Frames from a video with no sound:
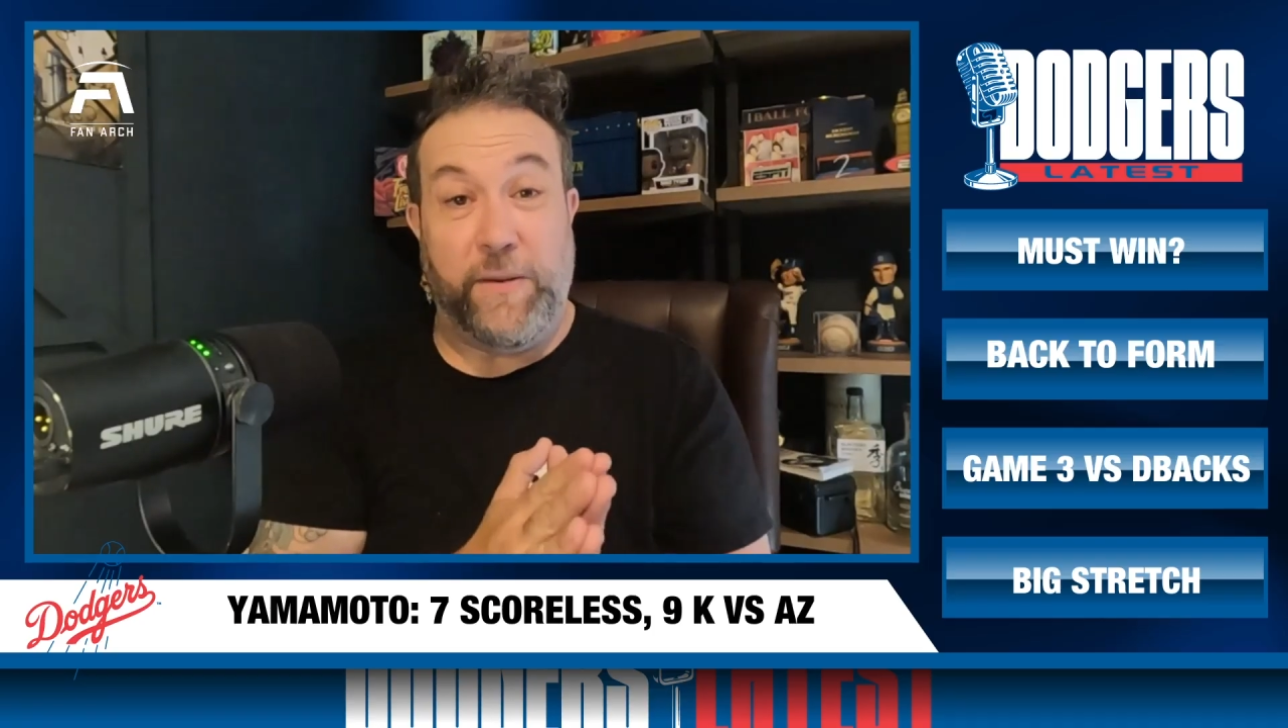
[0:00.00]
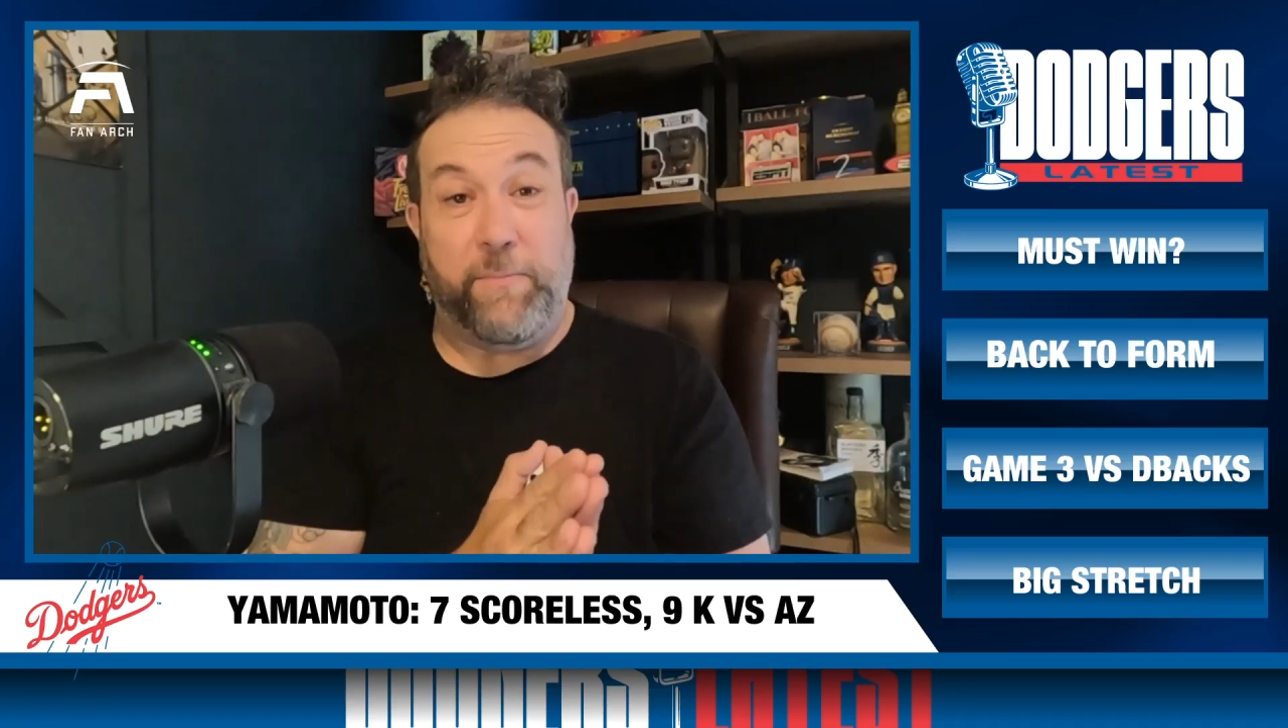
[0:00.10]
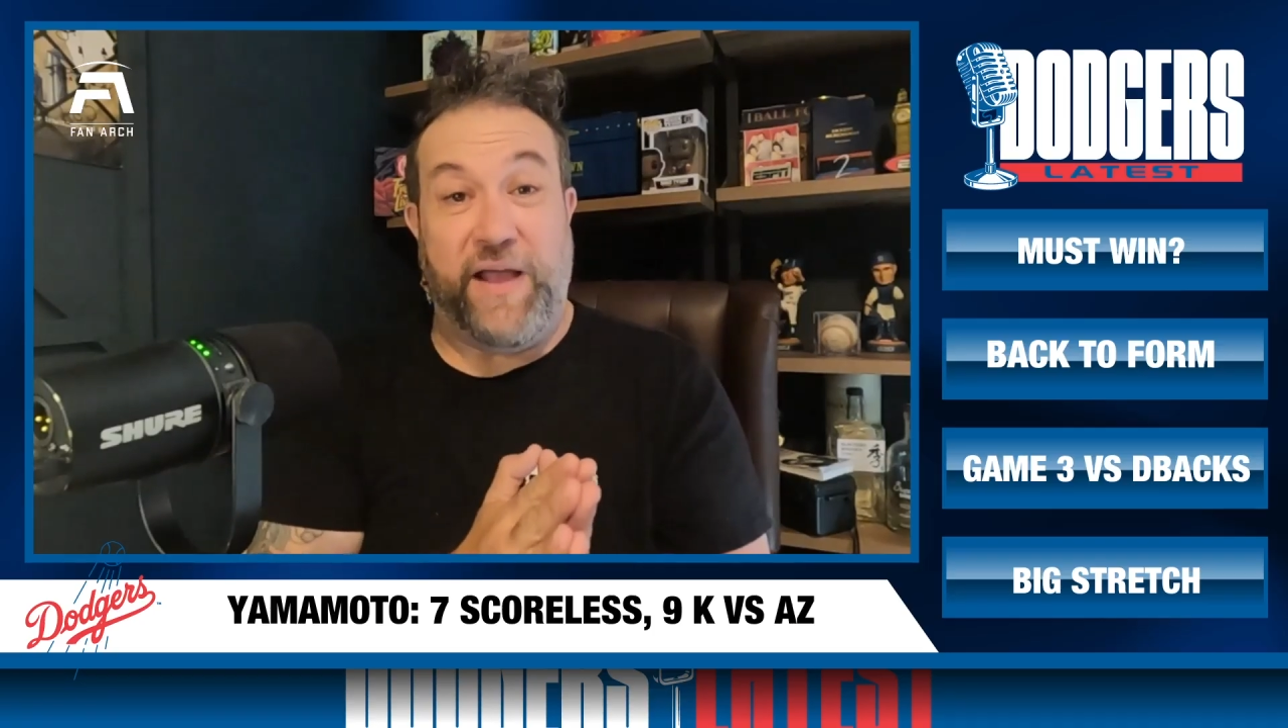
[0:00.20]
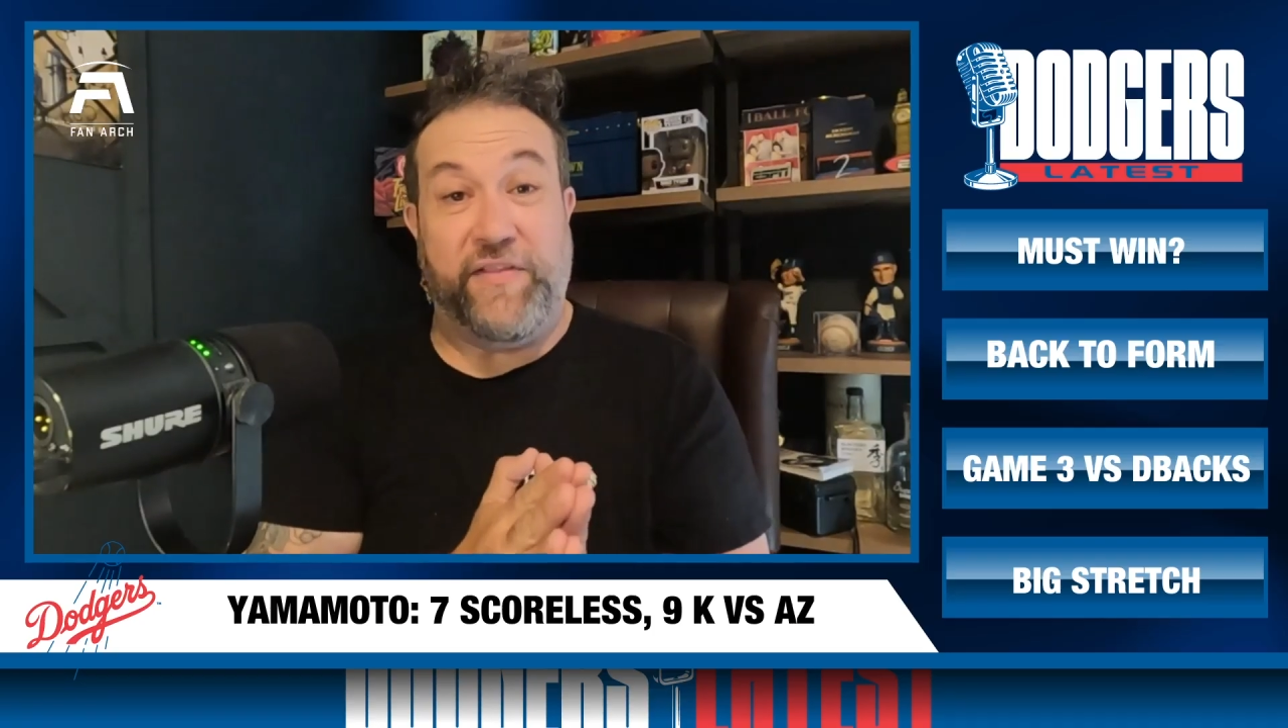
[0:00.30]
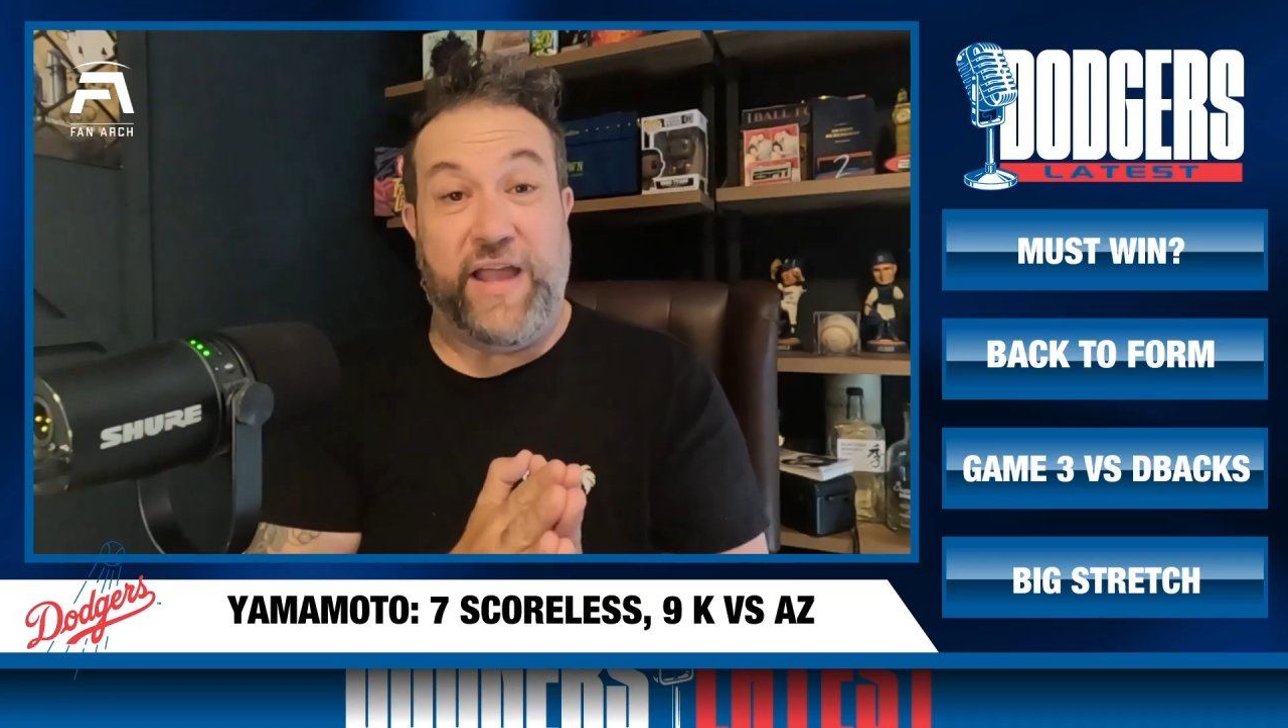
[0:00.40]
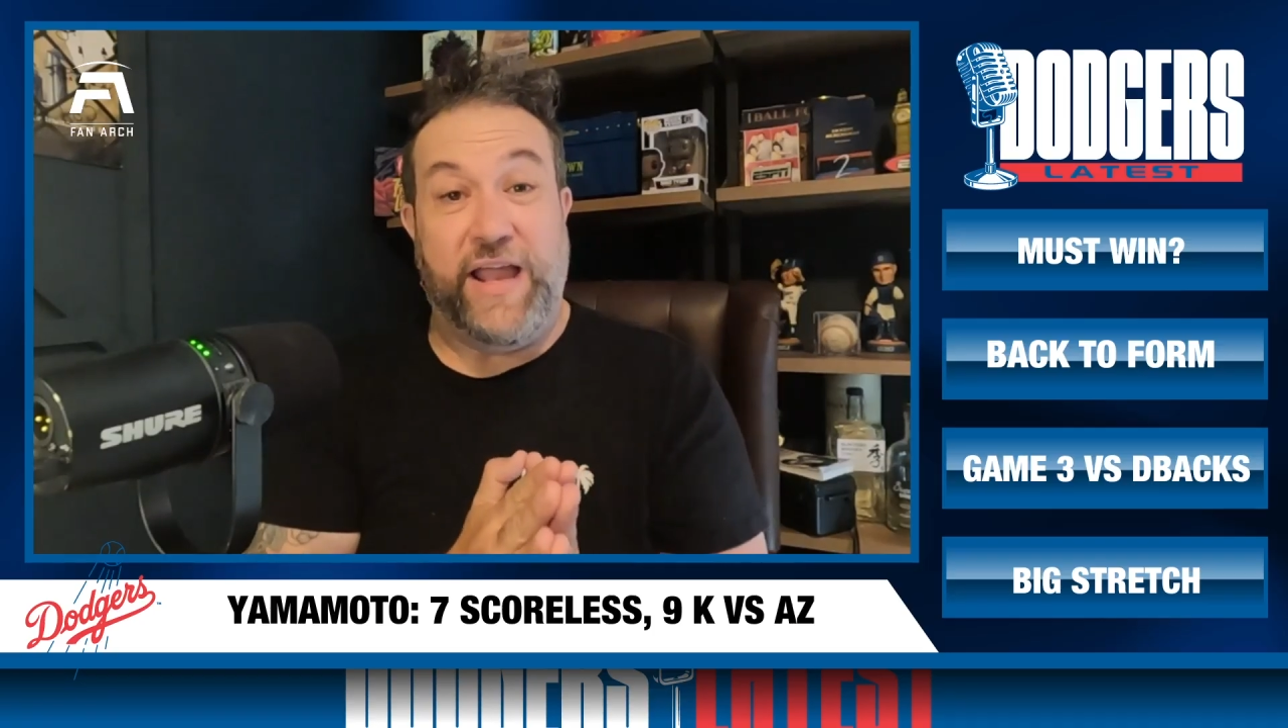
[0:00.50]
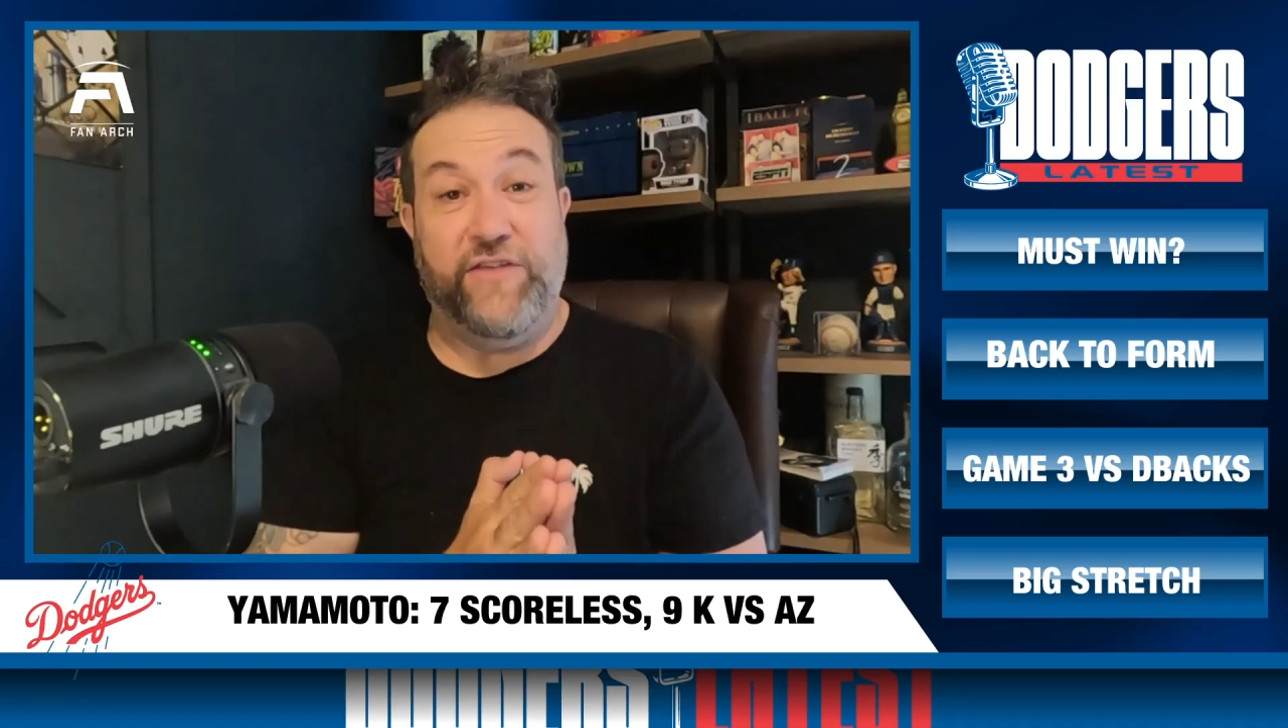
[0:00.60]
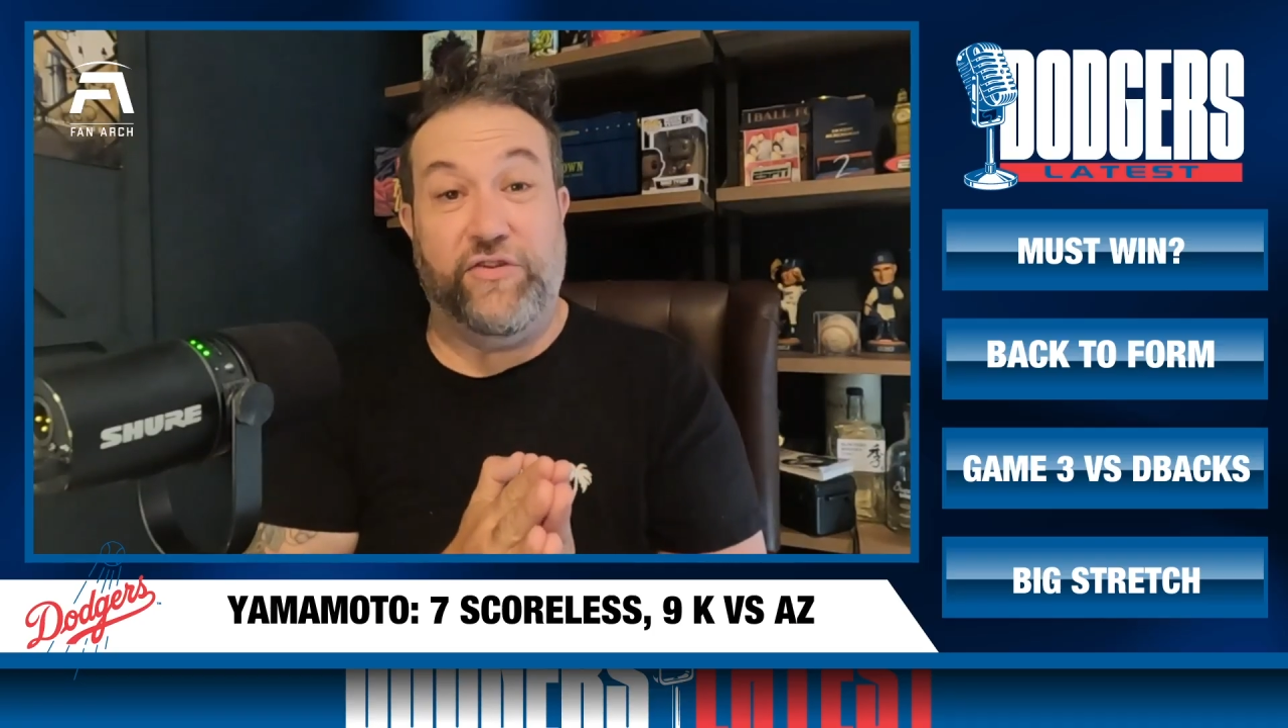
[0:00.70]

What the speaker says: up by the A's